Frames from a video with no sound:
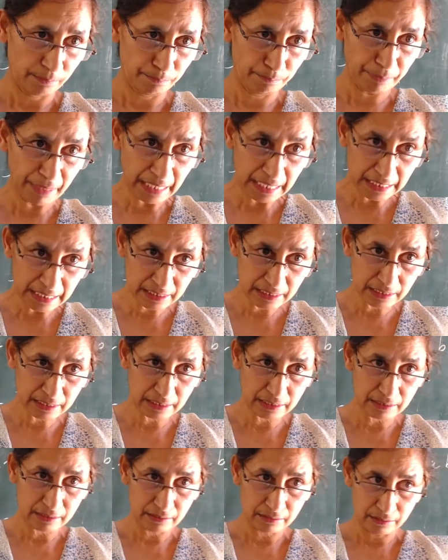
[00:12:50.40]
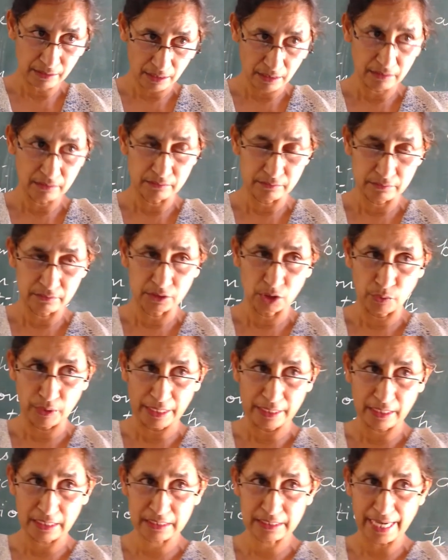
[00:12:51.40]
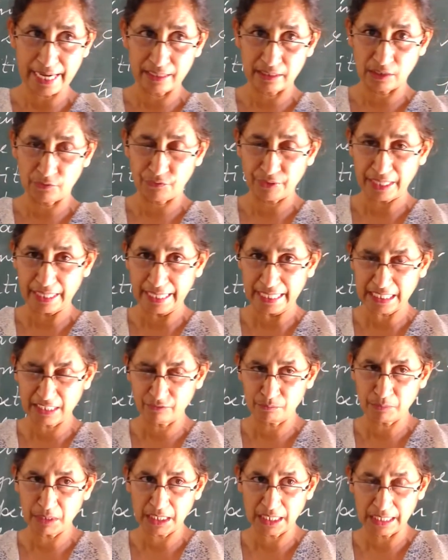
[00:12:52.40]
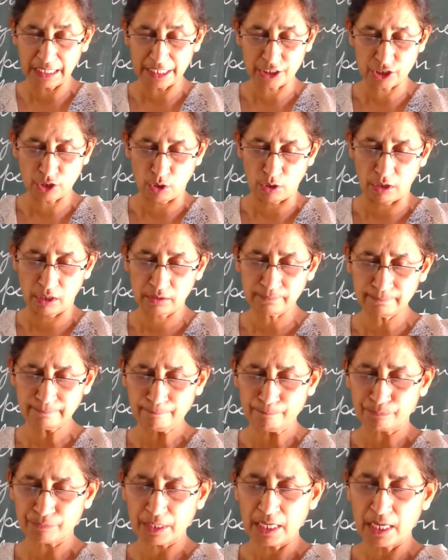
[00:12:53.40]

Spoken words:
Peace, you will understand the figurative meaning later on.